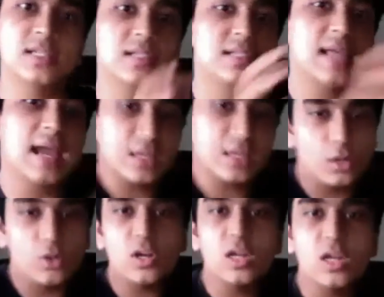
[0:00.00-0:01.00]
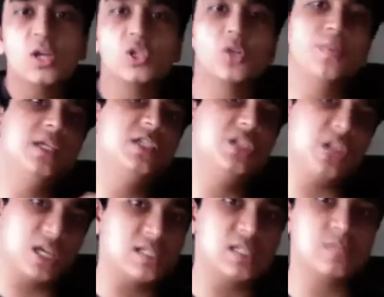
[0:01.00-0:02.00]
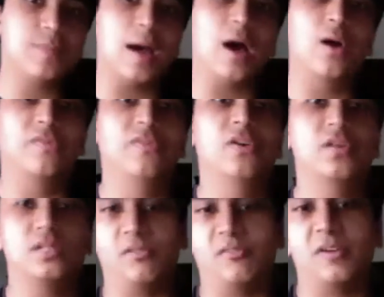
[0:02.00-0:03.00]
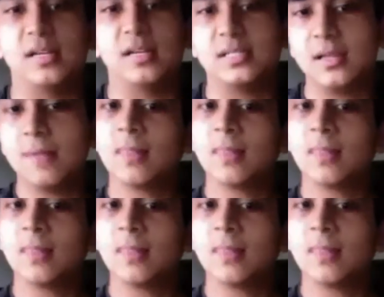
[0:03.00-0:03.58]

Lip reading: The second note should be just as powerful as the first.